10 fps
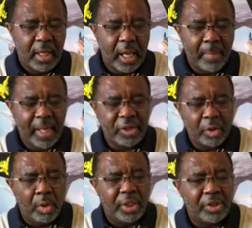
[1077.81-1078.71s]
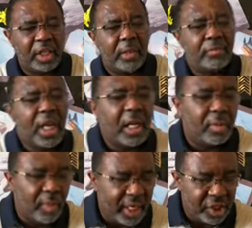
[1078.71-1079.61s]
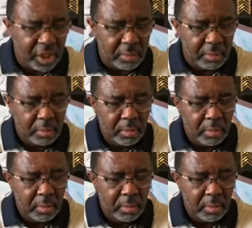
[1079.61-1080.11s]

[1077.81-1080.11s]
Am I sowing the seed of toleration